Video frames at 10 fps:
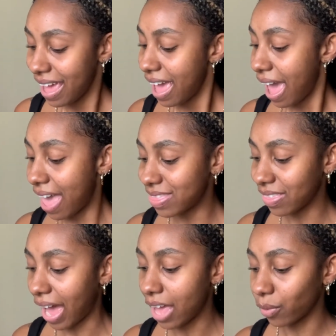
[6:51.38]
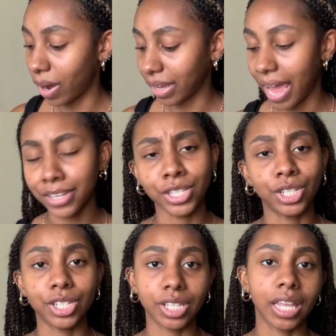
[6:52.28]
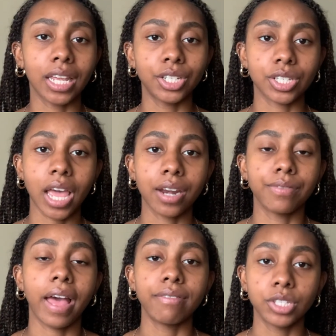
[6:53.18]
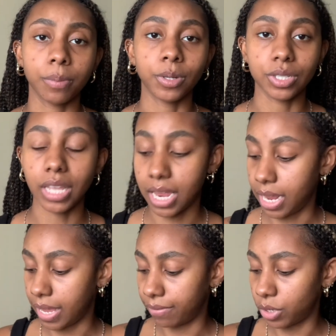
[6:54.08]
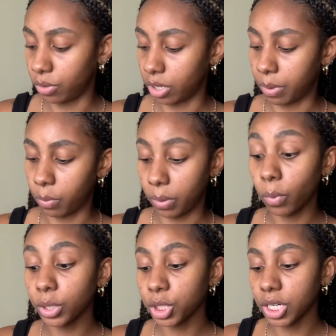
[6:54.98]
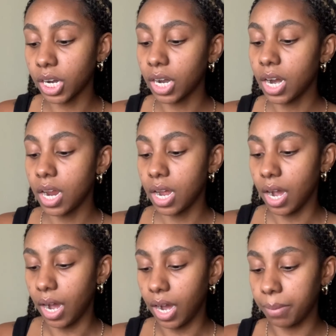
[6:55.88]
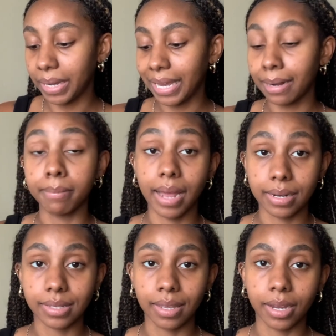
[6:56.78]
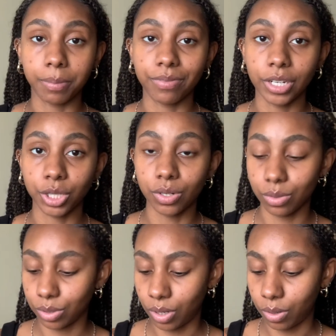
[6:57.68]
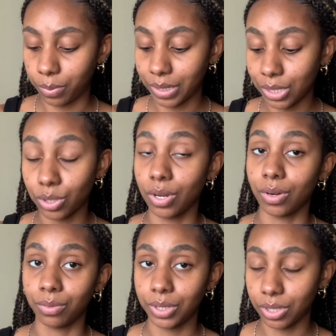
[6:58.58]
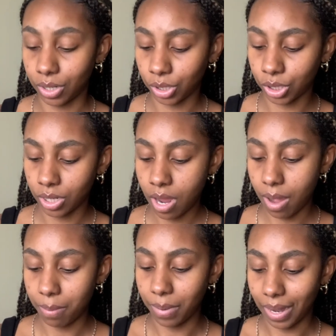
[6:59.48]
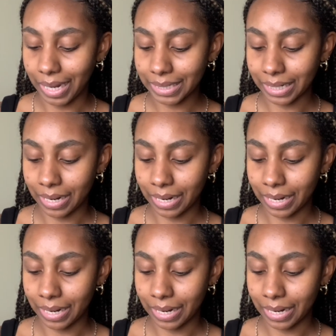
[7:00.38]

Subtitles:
And then the hyaluronic acid just kind of livens up your skin and gives you a little bit more moisture. Again, I'm not a skincare professional, so please do your own research, but